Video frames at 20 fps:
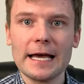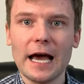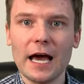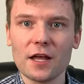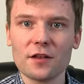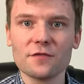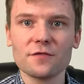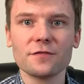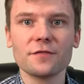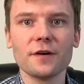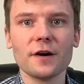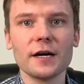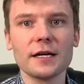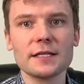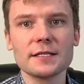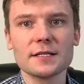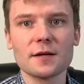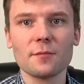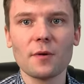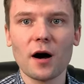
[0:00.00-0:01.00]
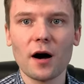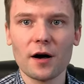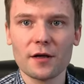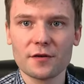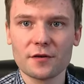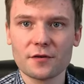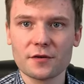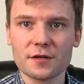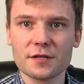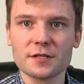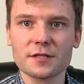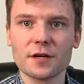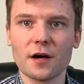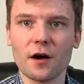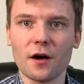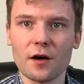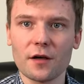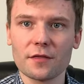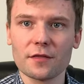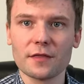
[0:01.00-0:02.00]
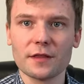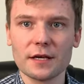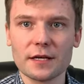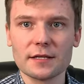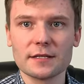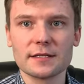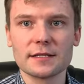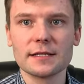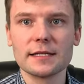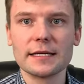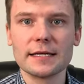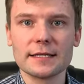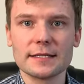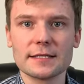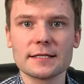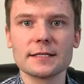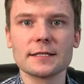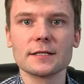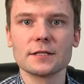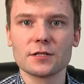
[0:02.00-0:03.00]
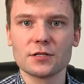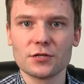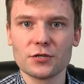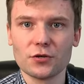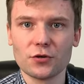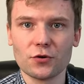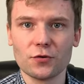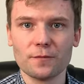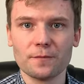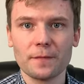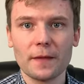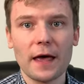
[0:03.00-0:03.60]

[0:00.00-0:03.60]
and find some others on this list too.